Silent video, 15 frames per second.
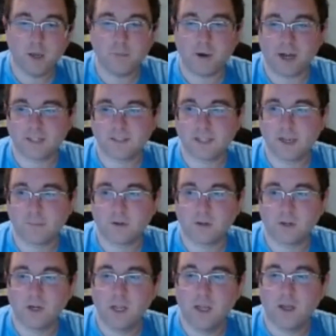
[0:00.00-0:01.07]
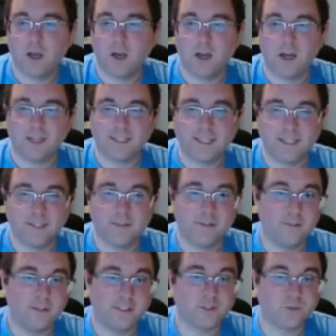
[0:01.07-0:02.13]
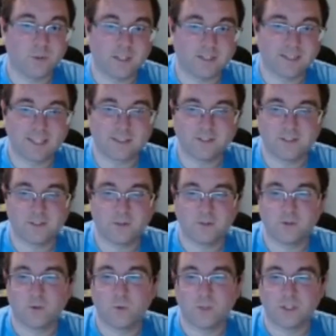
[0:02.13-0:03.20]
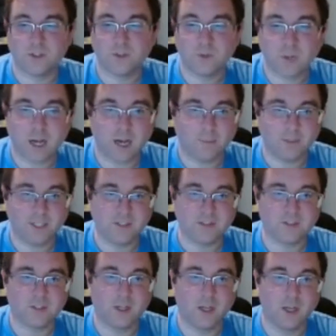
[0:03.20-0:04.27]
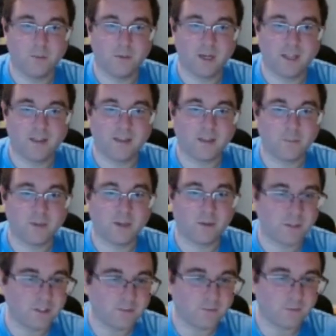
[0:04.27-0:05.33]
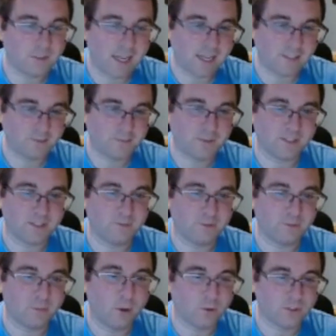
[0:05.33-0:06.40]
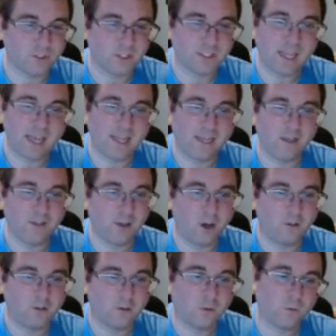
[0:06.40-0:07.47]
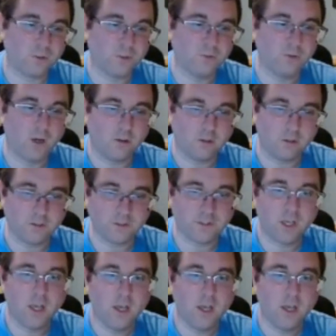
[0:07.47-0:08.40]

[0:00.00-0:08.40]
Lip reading: box topper, again, this one has actually sold 22 copies, but I think a big reason for that is because it was posted at $1 or $2